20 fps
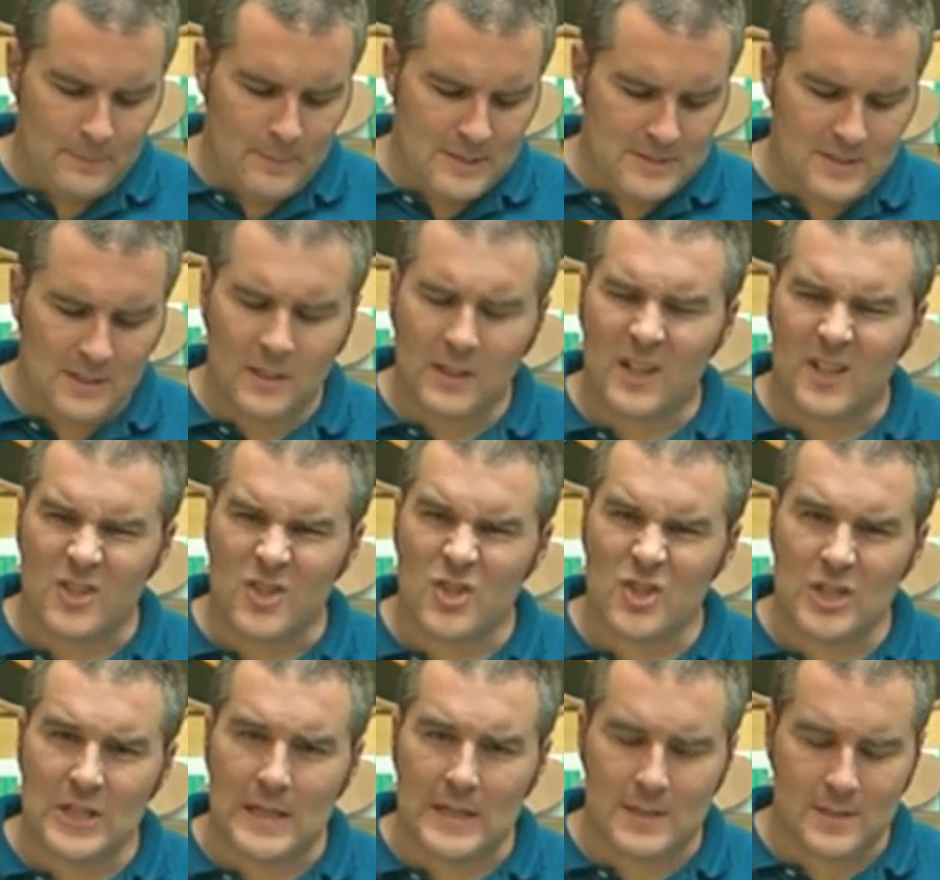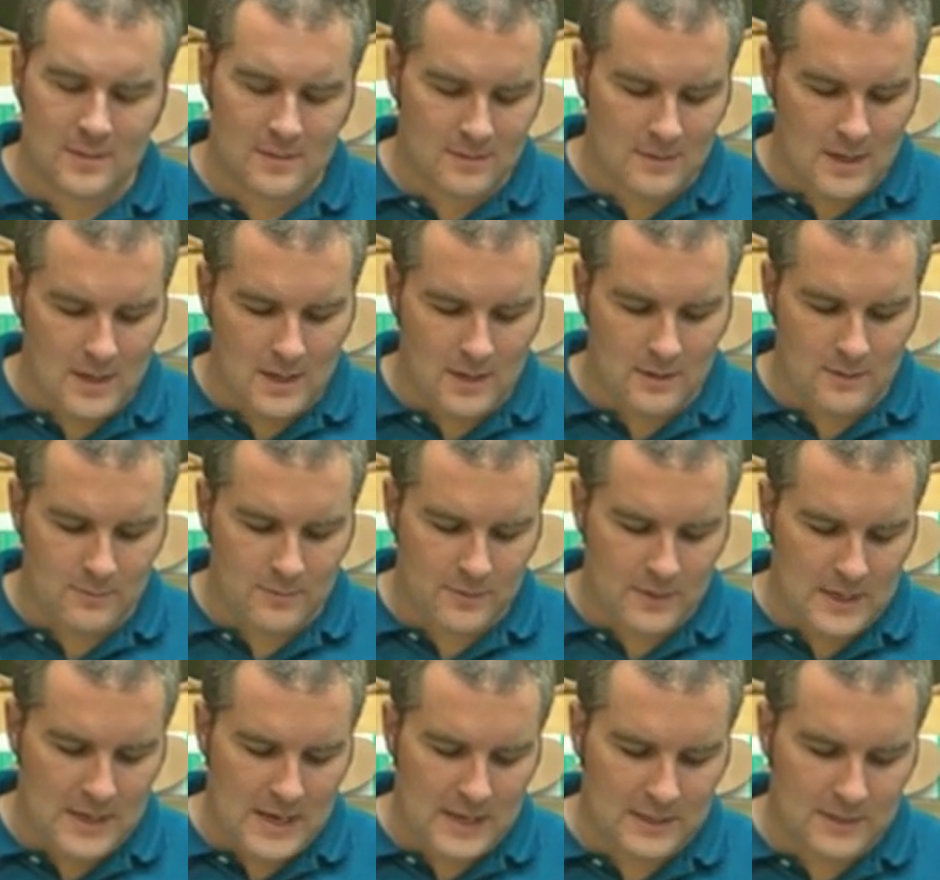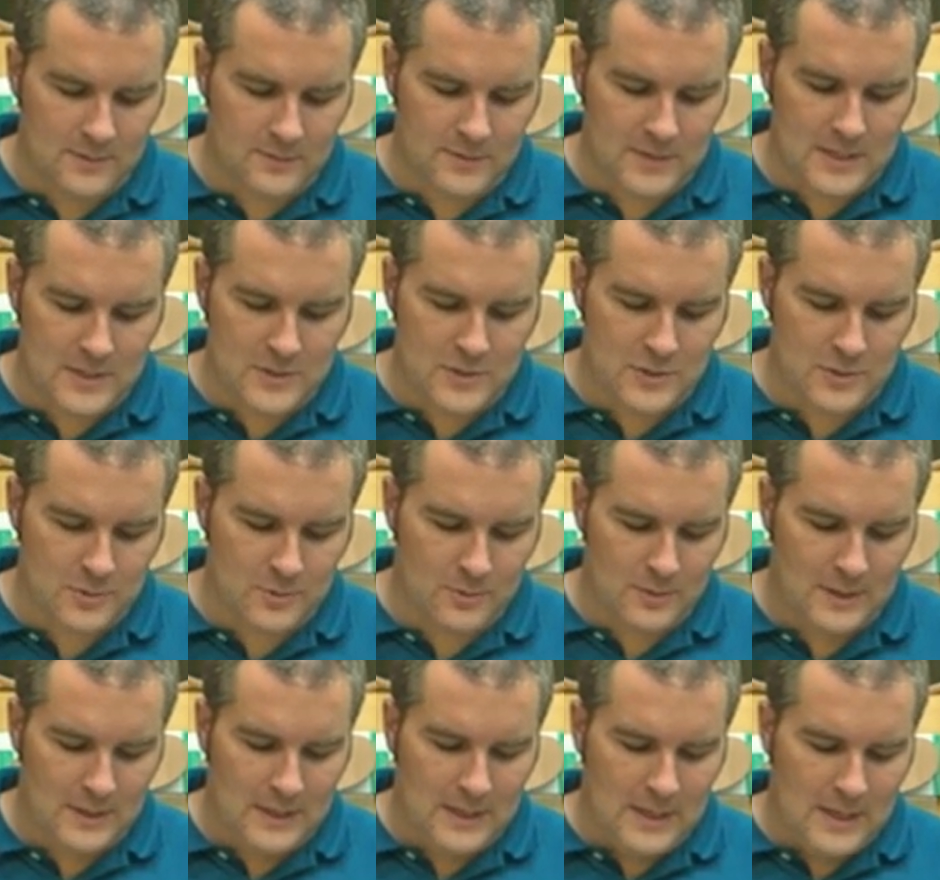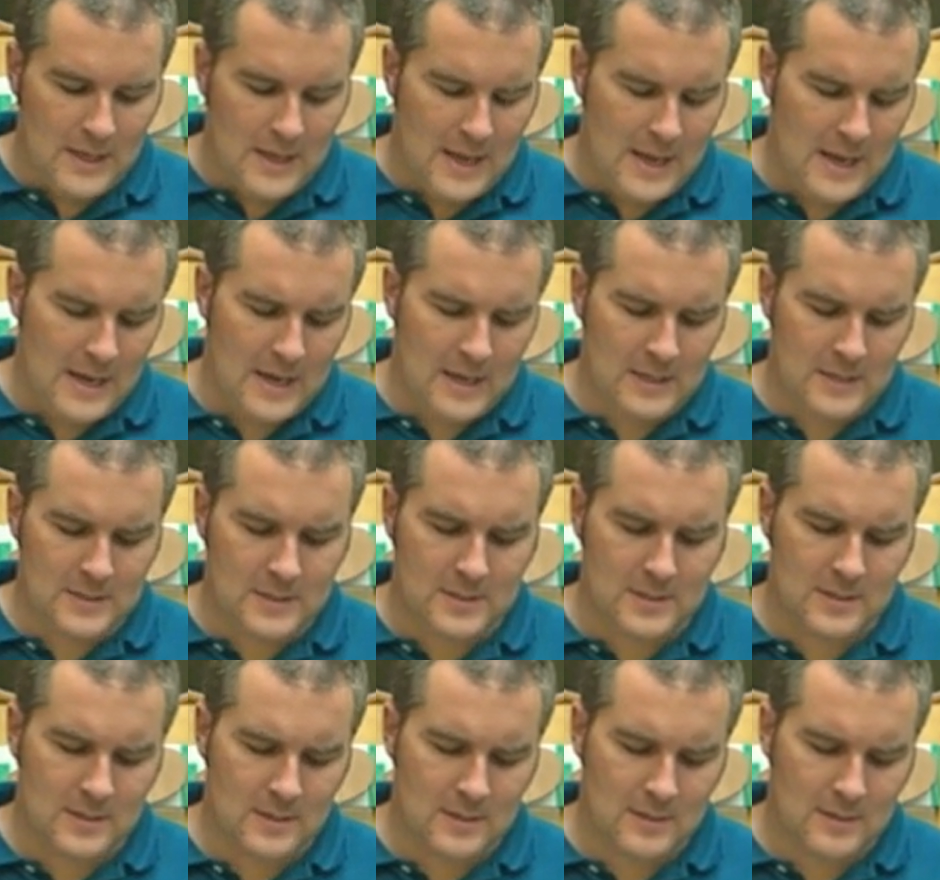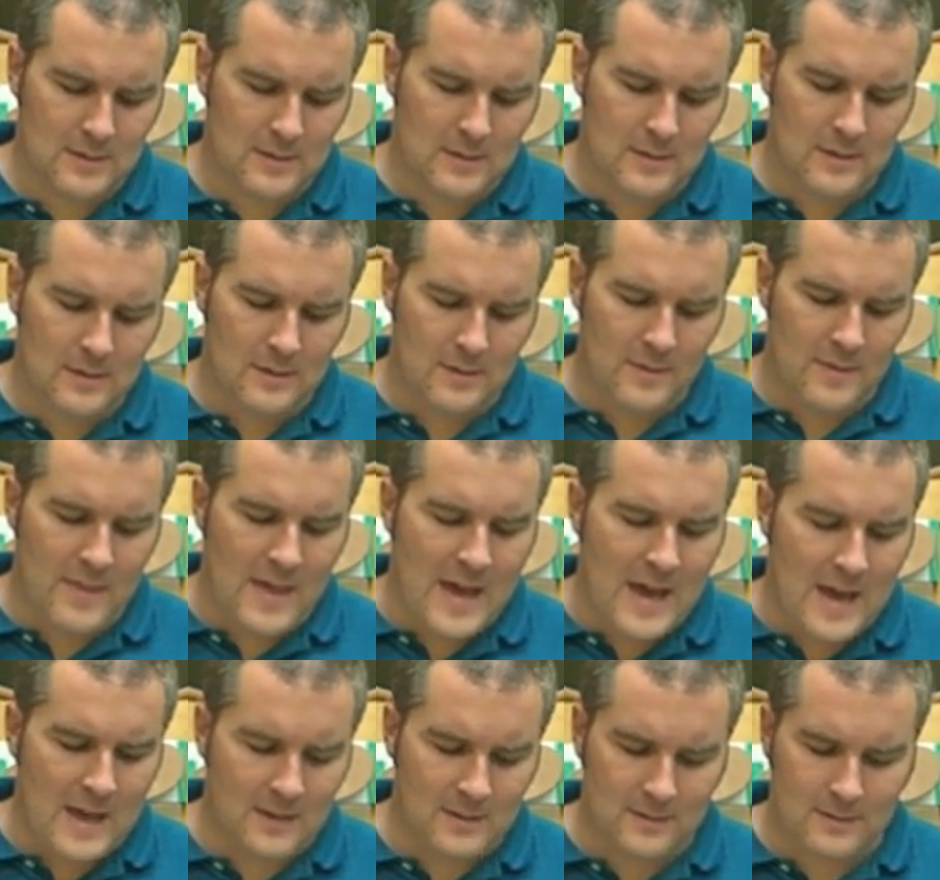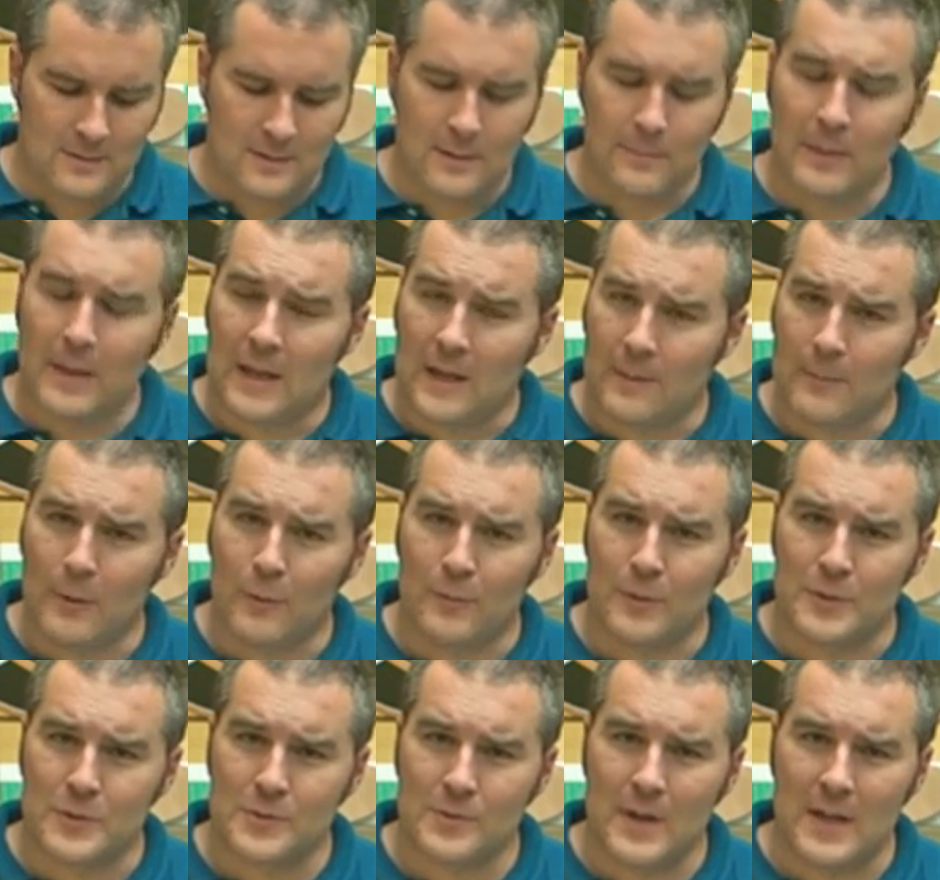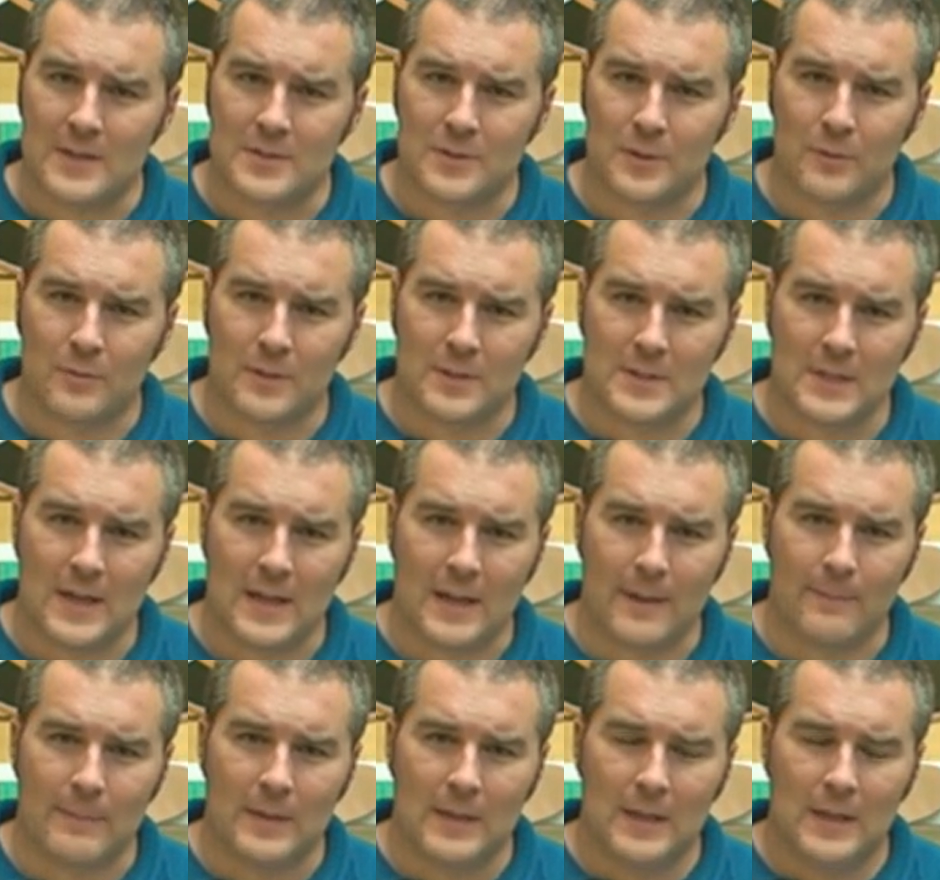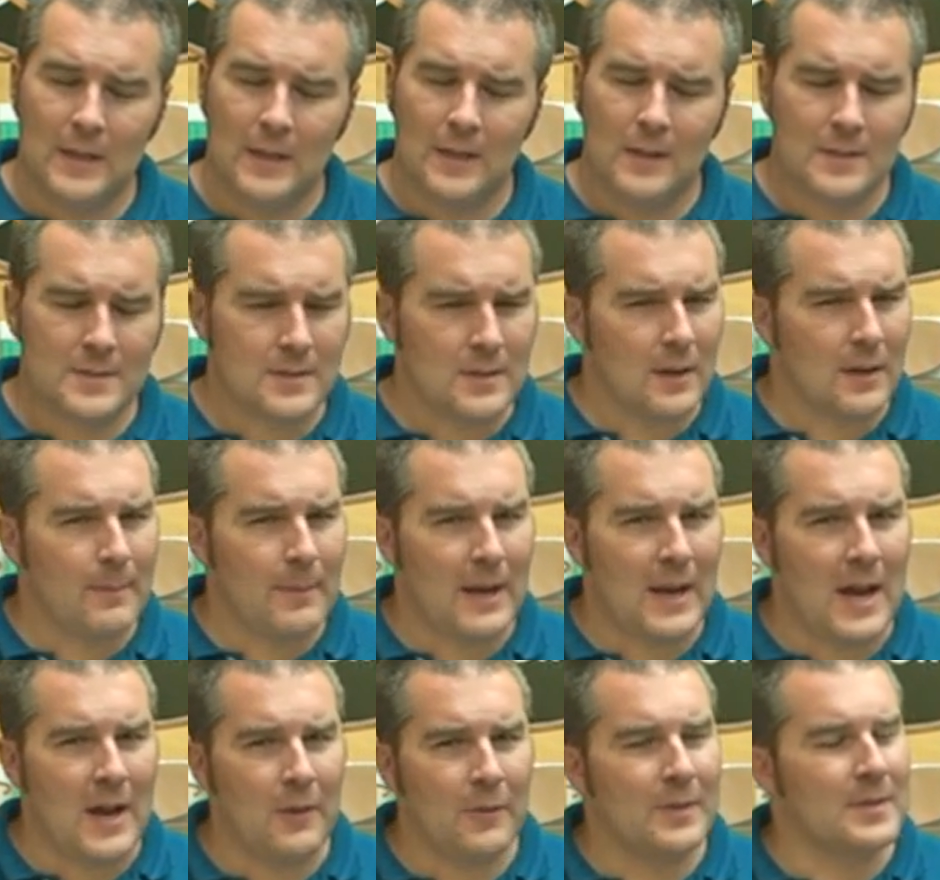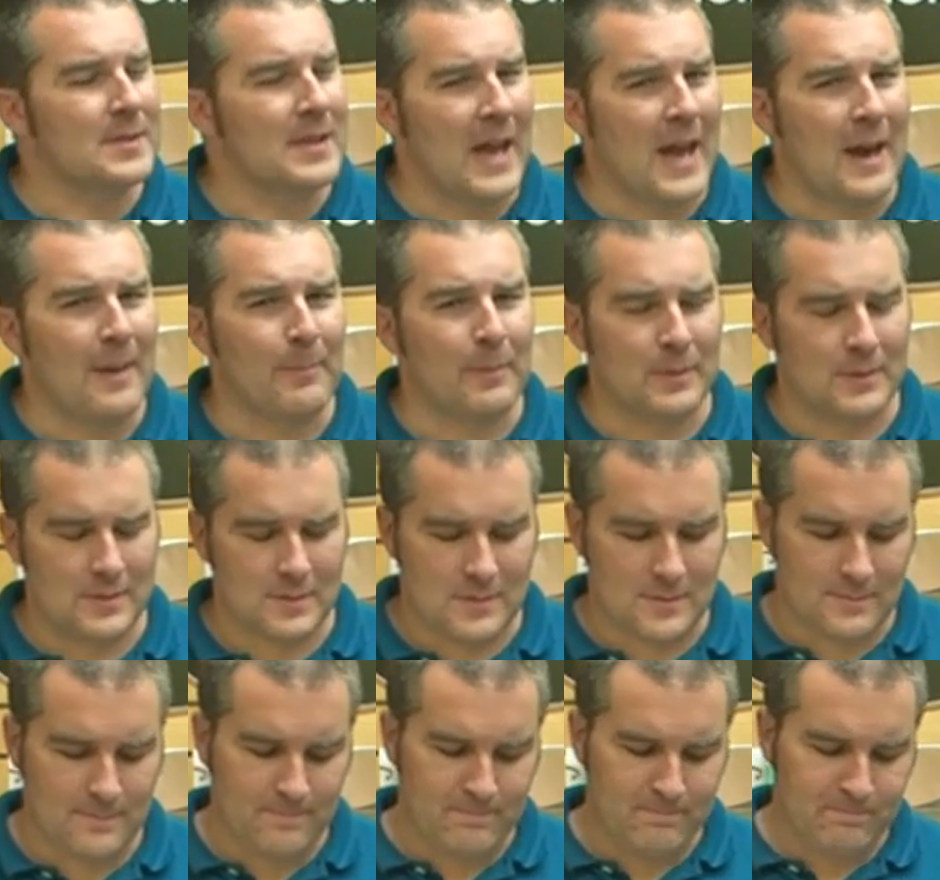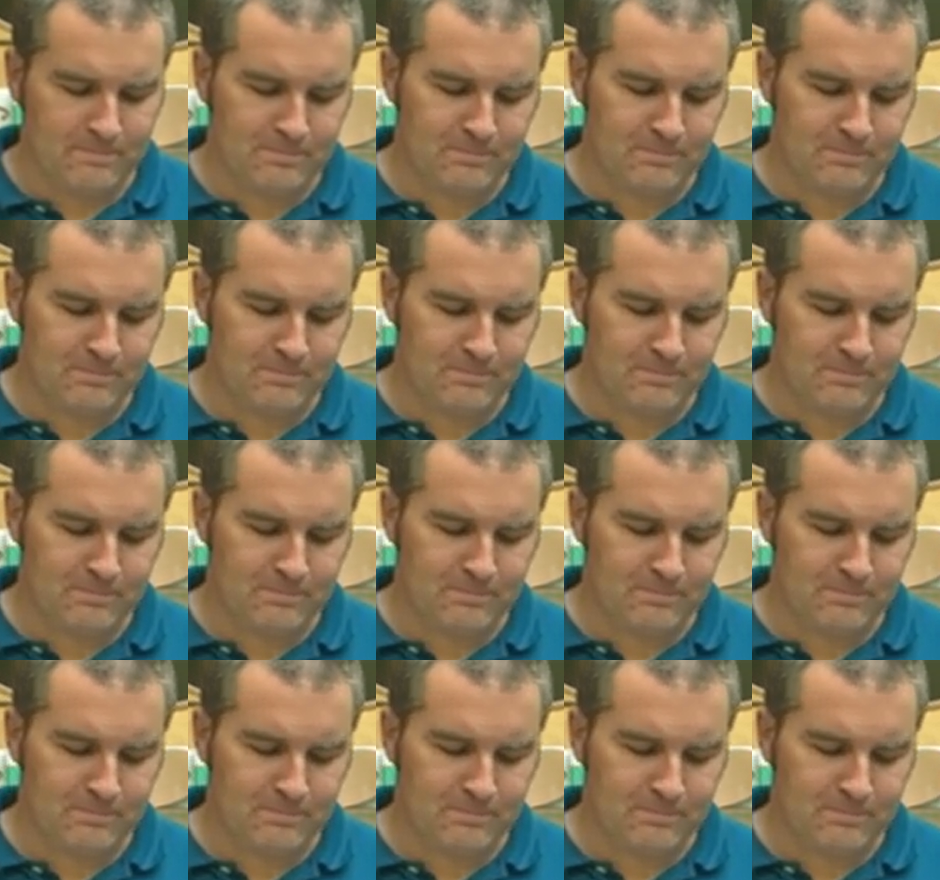basically a sheet of connective tissue, and that can become overstressed over time. Let's talk about how this happens.